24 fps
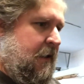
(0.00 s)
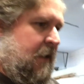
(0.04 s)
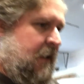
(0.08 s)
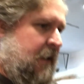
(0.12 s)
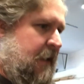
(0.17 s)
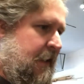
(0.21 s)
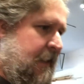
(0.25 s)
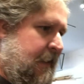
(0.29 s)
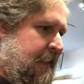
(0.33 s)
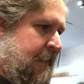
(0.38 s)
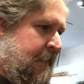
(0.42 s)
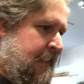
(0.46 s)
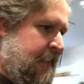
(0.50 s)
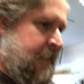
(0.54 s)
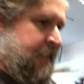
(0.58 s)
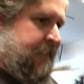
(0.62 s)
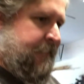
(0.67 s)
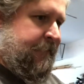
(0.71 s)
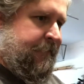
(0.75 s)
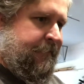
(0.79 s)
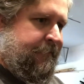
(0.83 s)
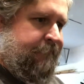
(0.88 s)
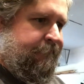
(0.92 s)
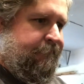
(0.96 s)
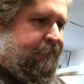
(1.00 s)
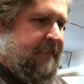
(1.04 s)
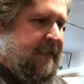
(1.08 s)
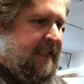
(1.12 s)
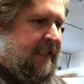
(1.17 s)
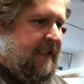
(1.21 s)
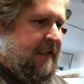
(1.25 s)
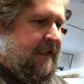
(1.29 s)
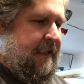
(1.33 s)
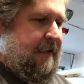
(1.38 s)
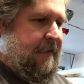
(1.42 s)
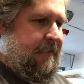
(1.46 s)
but
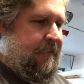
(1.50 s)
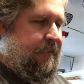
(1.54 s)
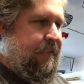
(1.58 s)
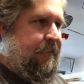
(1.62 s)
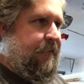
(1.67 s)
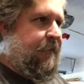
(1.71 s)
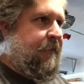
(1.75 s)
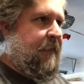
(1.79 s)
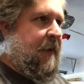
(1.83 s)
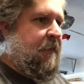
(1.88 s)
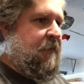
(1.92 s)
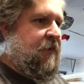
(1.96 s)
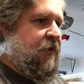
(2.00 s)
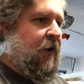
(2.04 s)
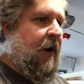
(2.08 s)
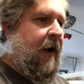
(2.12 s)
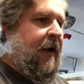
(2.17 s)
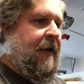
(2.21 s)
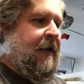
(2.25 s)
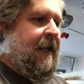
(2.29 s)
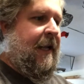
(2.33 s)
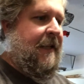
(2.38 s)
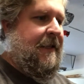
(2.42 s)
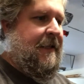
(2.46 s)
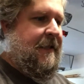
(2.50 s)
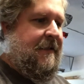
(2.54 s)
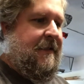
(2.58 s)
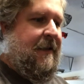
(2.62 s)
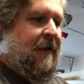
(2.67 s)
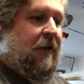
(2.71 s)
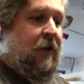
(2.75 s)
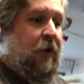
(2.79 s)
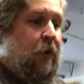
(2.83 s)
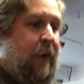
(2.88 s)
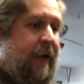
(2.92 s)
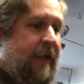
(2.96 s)
I'm trying to get this
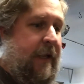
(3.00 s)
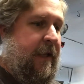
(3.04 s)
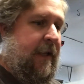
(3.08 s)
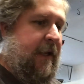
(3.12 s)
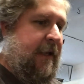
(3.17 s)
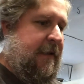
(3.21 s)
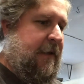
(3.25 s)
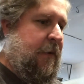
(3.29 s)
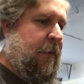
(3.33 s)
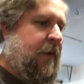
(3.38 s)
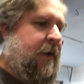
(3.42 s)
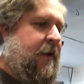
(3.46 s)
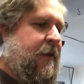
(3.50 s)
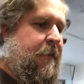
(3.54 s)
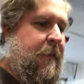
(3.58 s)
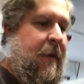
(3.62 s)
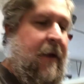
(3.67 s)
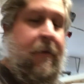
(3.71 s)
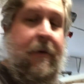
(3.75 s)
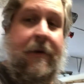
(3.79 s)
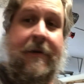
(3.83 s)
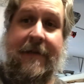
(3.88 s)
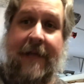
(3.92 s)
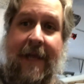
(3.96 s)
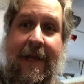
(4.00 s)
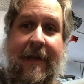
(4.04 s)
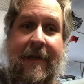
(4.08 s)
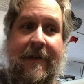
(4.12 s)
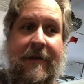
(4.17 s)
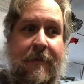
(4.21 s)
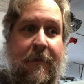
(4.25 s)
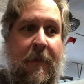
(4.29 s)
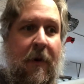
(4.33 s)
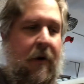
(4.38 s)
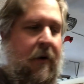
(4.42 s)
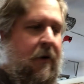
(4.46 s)
done quickly because I wanted to be able to take it
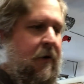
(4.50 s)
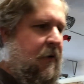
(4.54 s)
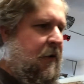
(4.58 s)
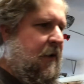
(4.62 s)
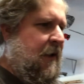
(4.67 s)
tomorrow.